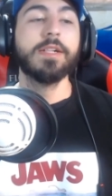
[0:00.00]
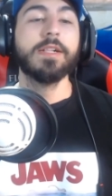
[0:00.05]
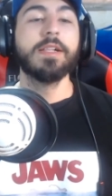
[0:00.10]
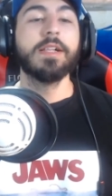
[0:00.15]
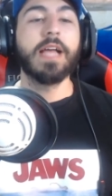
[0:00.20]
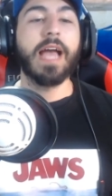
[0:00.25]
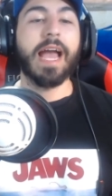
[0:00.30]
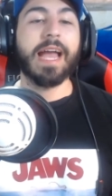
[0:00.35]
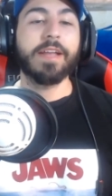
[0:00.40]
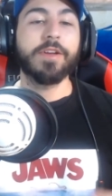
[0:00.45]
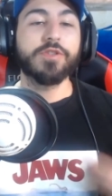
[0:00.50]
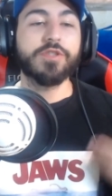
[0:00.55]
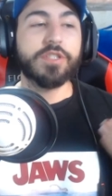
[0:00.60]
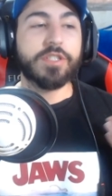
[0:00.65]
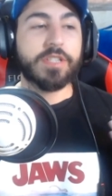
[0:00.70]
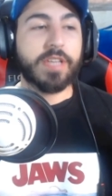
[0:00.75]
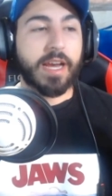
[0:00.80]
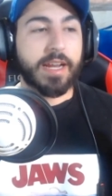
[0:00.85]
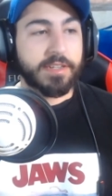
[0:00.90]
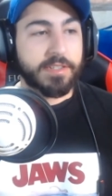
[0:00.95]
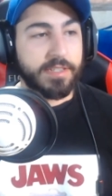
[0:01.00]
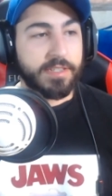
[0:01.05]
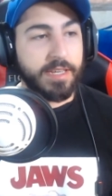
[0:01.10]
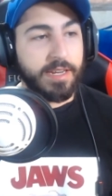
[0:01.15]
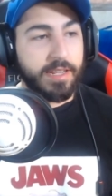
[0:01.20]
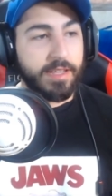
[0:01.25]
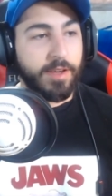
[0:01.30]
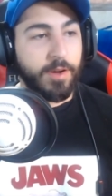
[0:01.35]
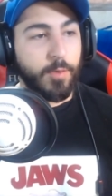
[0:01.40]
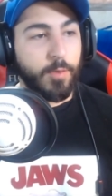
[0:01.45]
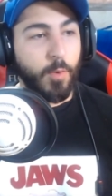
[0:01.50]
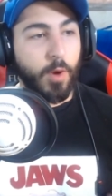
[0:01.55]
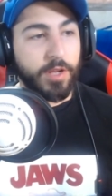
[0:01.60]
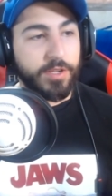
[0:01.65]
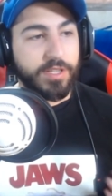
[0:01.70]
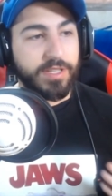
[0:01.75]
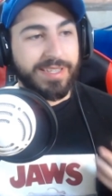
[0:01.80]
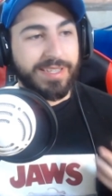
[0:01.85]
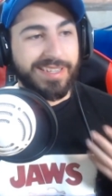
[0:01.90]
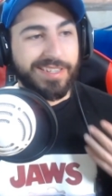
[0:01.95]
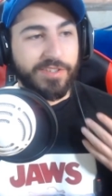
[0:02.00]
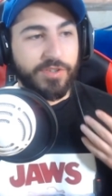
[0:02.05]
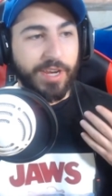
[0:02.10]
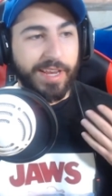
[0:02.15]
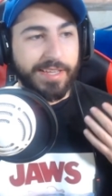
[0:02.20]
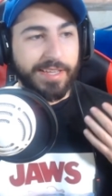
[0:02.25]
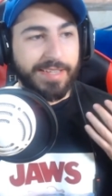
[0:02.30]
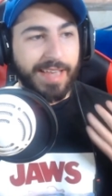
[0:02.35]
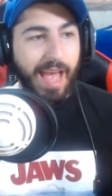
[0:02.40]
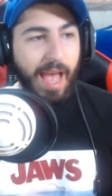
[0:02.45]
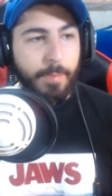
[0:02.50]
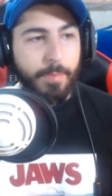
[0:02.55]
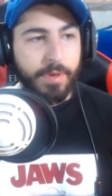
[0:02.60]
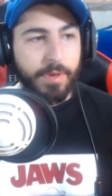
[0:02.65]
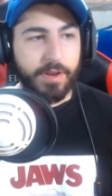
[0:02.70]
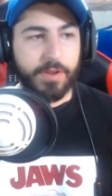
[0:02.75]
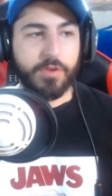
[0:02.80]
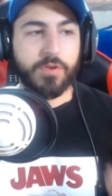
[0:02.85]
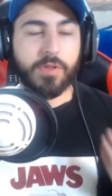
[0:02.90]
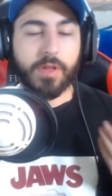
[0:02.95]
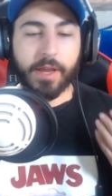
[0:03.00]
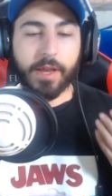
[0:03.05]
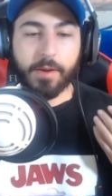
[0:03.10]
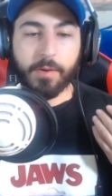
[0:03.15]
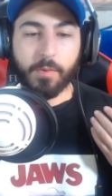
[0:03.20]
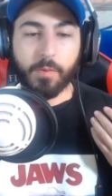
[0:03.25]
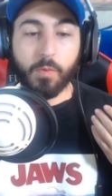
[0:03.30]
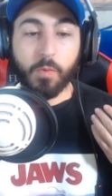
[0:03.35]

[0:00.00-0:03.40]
And you're just kind of sitting there watching these chains happen, and you're like,